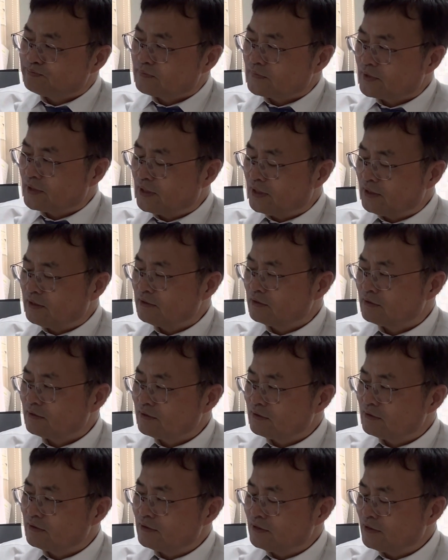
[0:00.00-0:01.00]
then
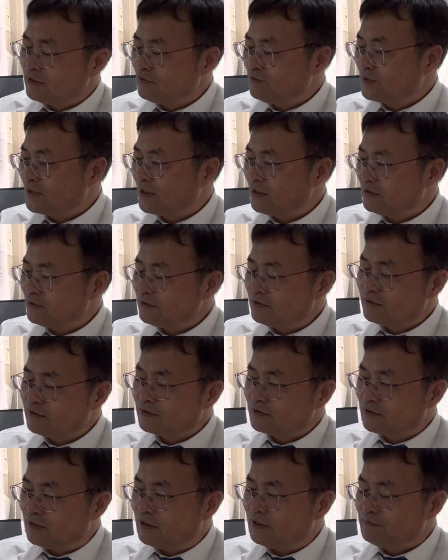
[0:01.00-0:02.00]
you can
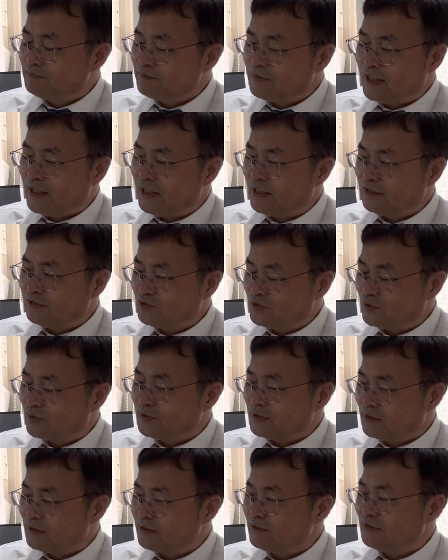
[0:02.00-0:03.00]
come and
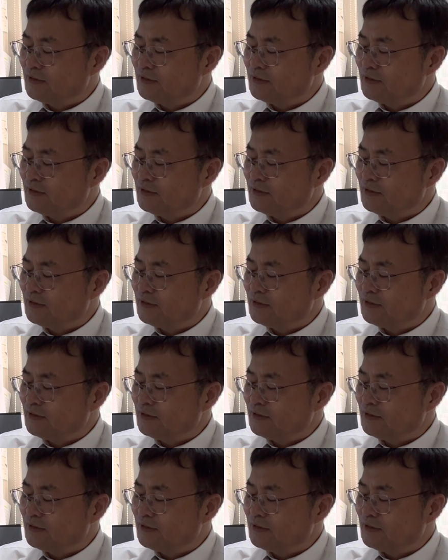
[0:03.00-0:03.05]
join.